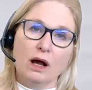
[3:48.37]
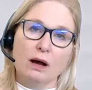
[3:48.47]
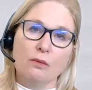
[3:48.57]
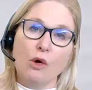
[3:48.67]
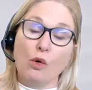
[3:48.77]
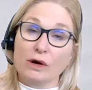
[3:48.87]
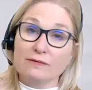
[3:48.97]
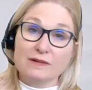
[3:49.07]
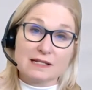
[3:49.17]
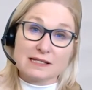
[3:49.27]
or even a
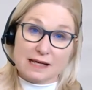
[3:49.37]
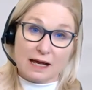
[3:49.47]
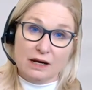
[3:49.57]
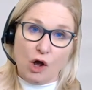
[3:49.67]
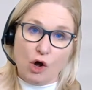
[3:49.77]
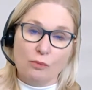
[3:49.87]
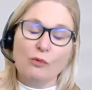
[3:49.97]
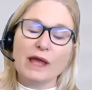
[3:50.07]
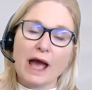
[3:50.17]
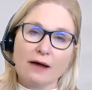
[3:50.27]
second home. We
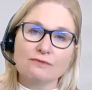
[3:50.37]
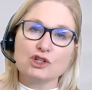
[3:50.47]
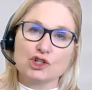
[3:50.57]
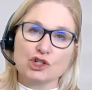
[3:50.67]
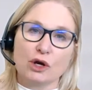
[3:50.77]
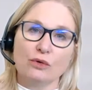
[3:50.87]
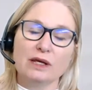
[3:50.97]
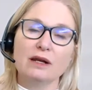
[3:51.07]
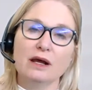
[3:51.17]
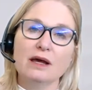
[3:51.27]
have to show that
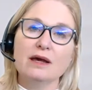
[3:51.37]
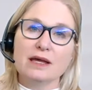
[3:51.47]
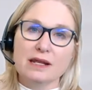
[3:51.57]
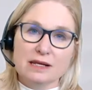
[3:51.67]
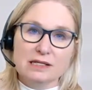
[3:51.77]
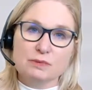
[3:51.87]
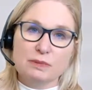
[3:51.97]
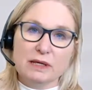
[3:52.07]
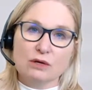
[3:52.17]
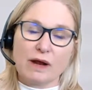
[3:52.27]
it is being
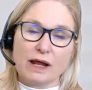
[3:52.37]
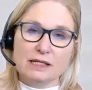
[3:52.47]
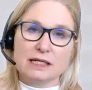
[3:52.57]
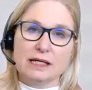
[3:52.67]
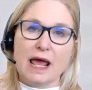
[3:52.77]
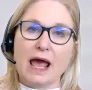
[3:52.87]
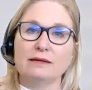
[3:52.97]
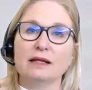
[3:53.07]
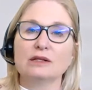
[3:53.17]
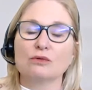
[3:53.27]
rented and that
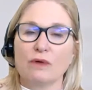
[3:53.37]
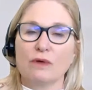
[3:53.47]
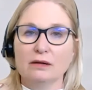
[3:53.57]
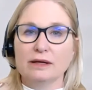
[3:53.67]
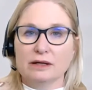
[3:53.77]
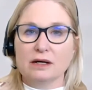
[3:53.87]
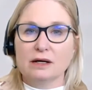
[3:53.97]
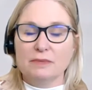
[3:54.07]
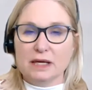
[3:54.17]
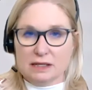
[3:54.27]
the rental income
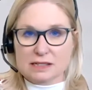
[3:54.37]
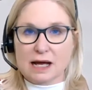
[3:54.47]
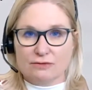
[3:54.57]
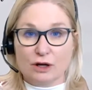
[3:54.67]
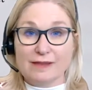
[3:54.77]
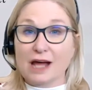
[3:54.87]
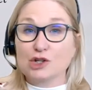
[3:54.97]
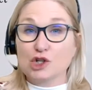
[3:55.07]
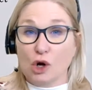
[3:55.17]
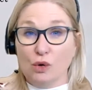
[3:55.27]
is covering that
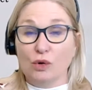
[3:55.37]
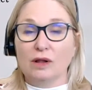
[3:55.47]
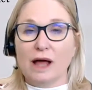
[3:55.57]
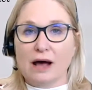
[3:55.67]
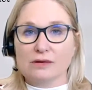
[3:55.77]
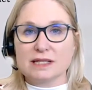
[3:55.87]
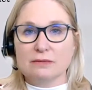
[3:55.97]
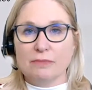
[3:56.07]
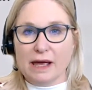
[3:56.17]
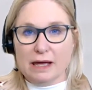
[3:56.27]
total housing
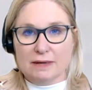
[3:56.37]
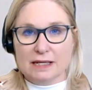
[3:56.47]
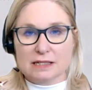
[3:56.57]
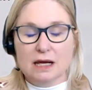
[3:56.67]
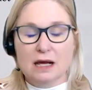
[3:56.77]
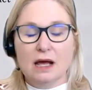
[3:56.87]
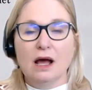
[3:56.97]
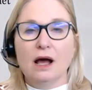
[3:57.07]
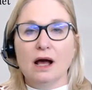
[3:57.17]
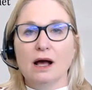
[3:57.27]
payment.
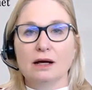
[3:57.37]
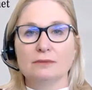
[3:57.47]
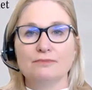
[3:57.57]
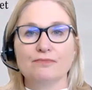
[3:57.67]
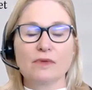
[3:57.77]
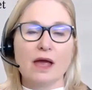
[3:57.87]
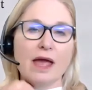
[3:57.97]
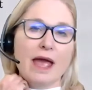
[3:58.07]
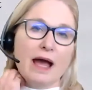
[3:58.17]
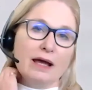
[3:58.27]
Um,
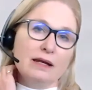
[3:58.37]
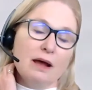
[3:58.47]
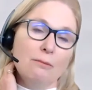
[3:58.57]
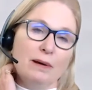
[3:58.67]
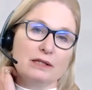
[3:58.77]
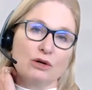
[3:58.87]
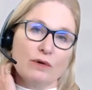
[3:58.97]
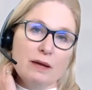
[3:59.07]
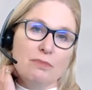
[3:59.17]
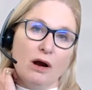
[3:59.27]
but the great
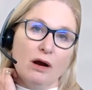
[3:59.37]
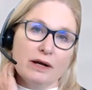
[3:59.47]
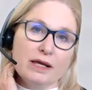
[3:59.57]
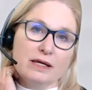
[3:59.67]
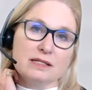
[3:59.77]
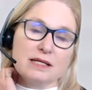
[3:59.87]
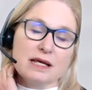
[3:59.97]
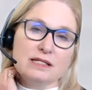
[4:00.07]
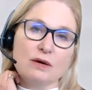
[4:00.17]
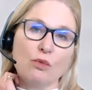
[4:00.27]
part is
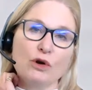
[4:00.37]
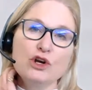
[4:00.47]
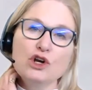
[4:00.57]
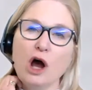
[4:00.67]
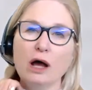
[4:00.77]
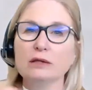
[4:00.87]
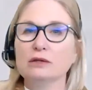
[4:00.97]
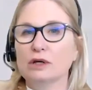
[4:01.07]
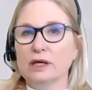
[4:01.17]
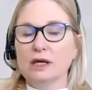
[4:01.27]
that we're not
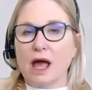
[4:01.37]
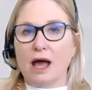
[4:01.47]
looking at